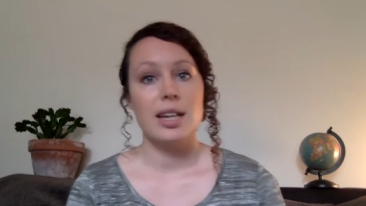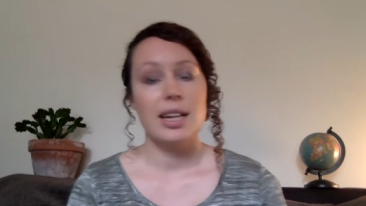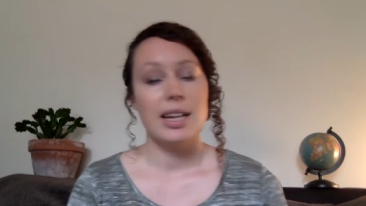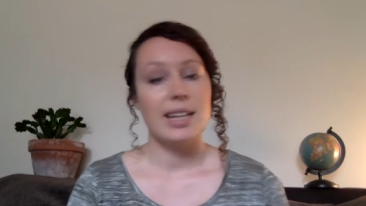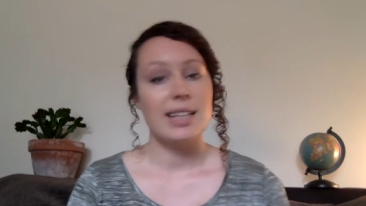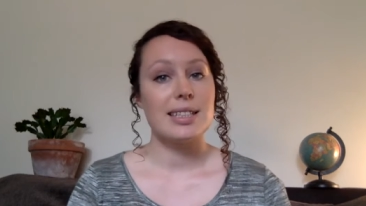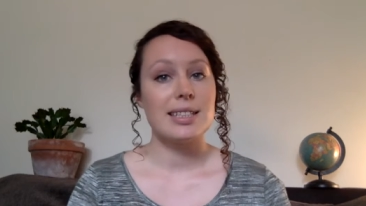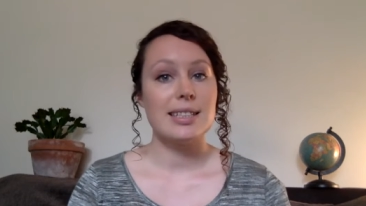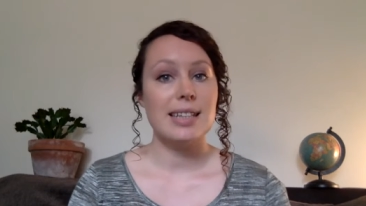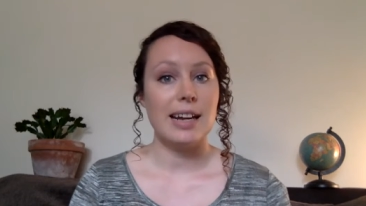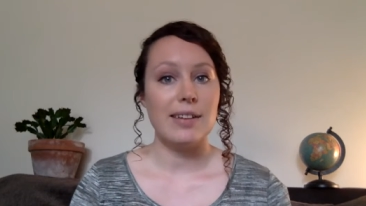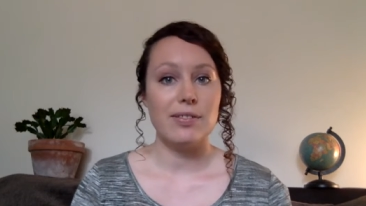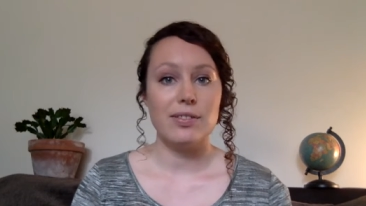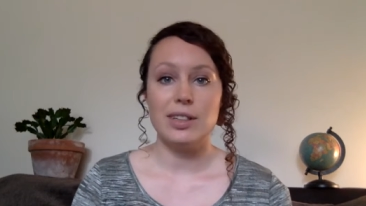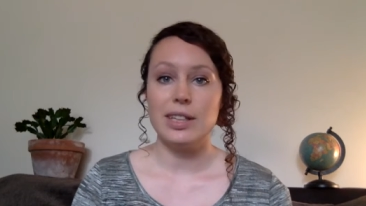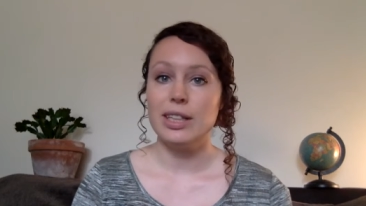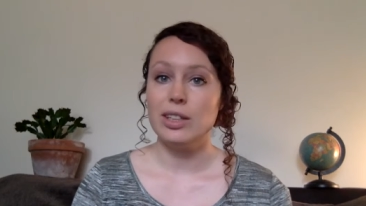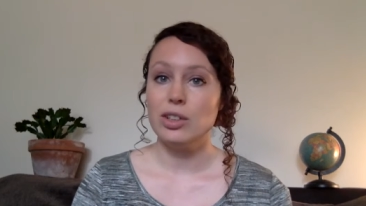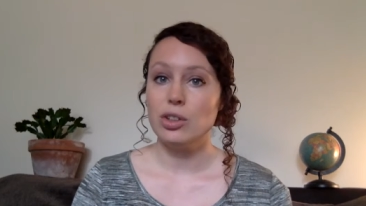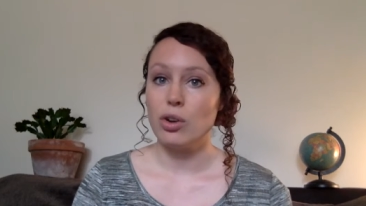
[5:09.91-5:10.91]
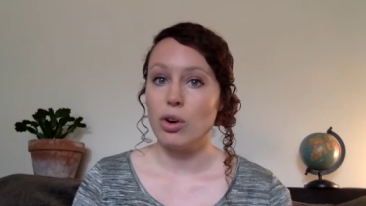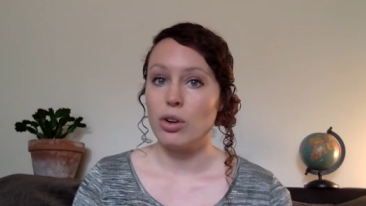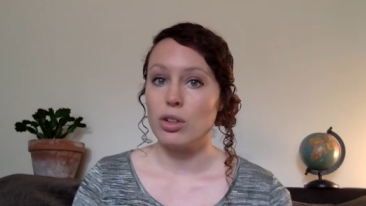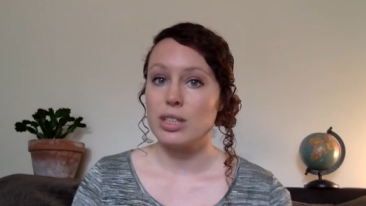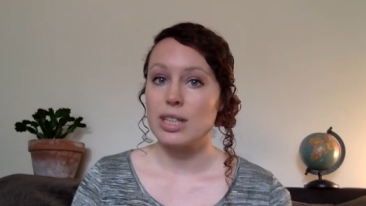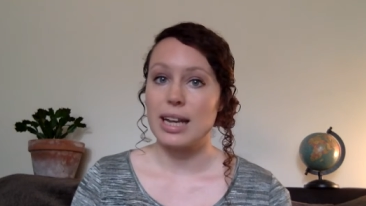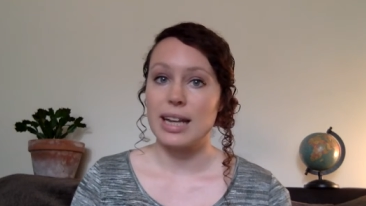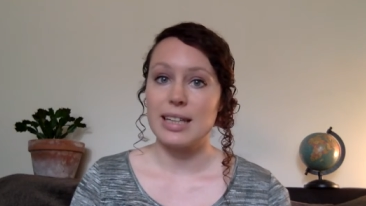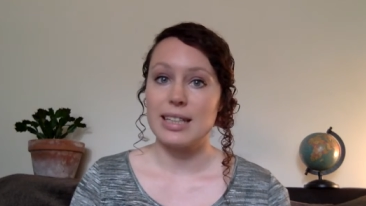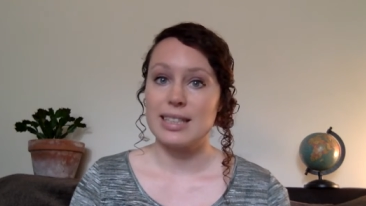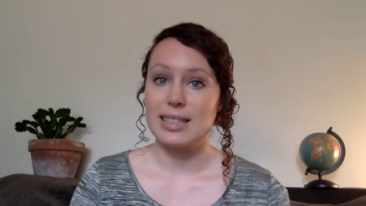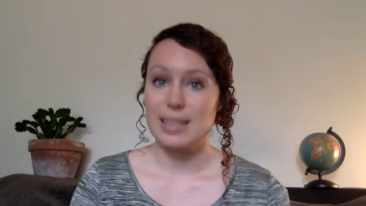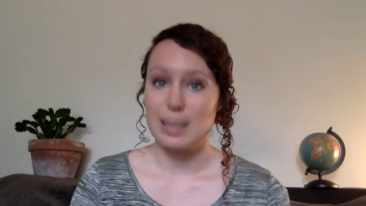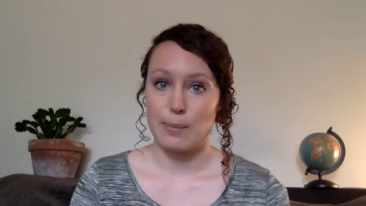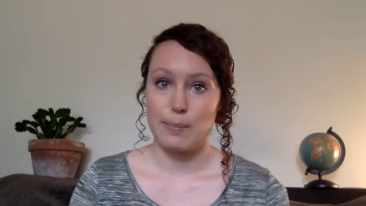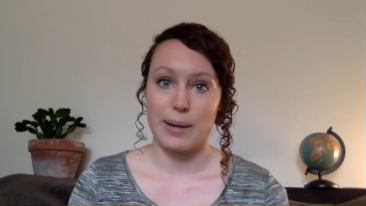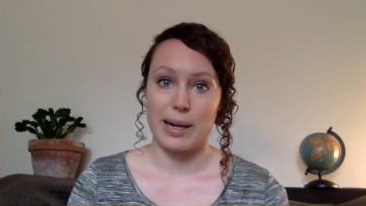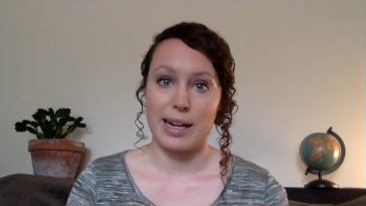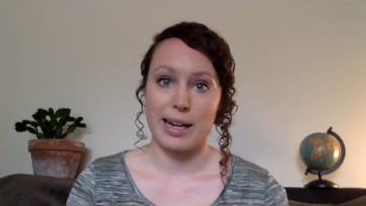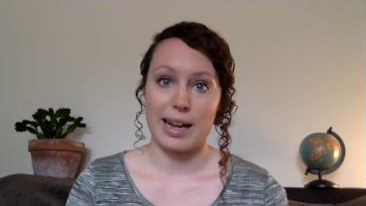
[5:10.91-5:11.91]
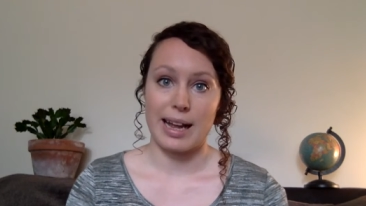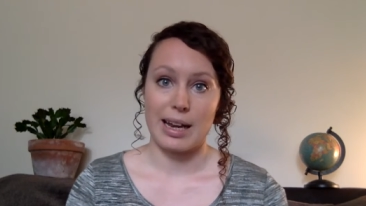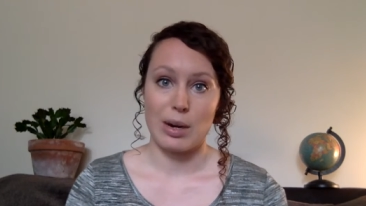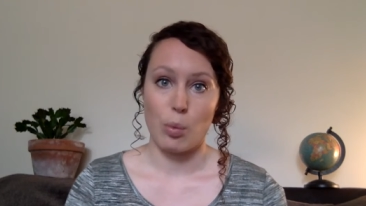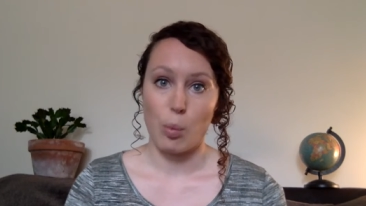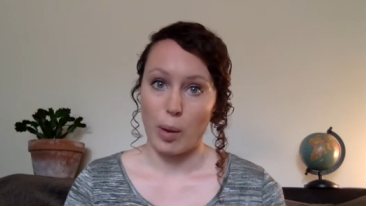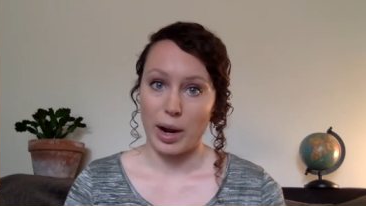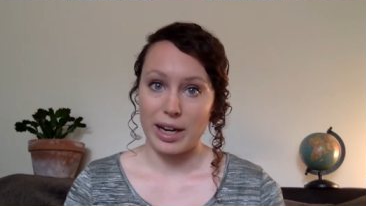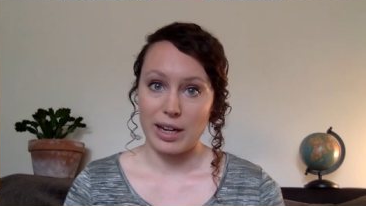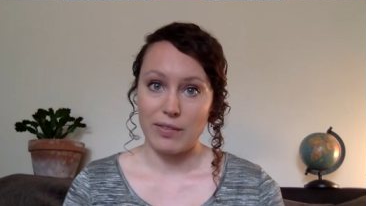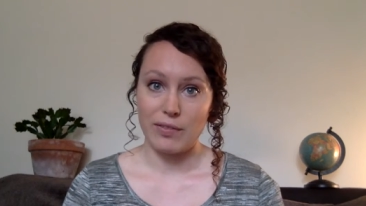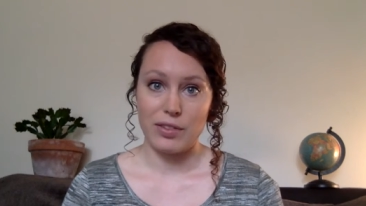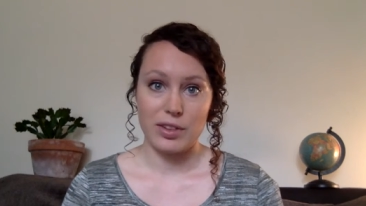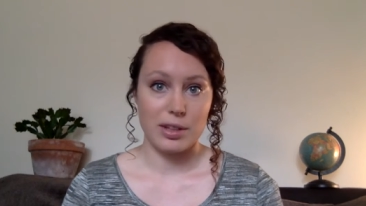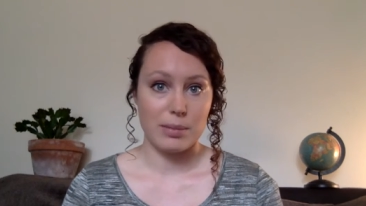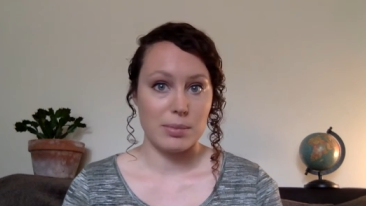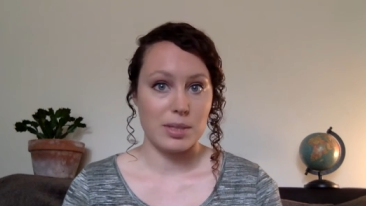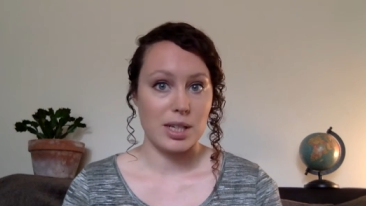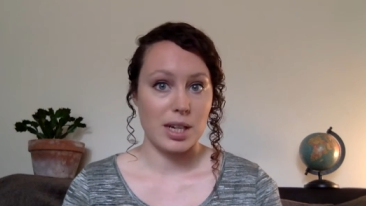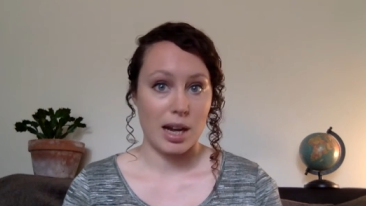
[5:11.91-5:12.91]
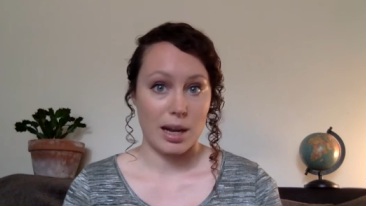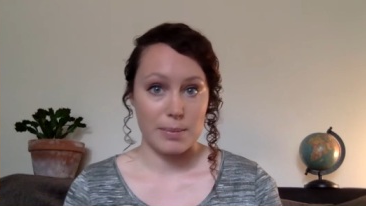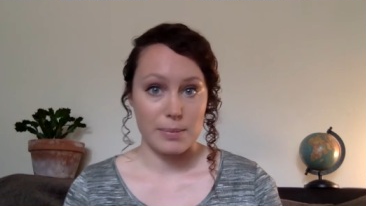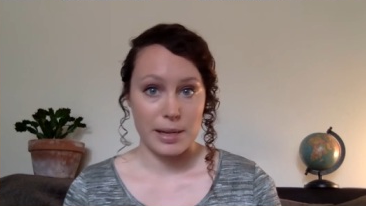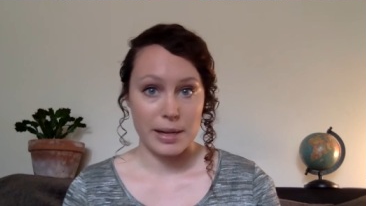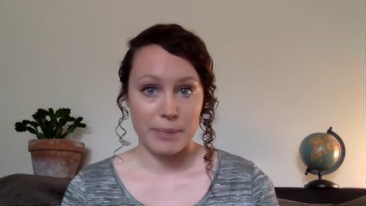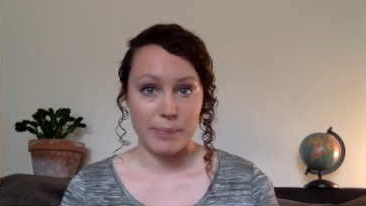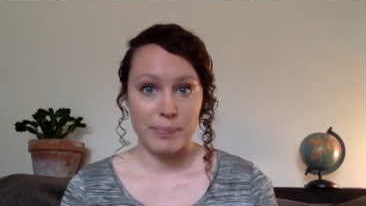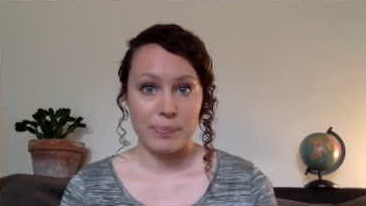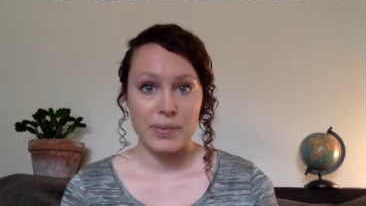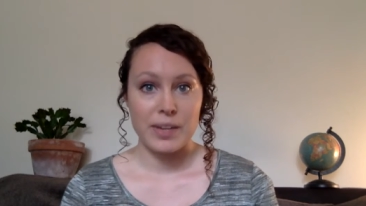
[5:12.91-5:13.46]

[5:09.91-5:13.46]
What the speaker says: It's definitely not a sit back and wait for them to come in.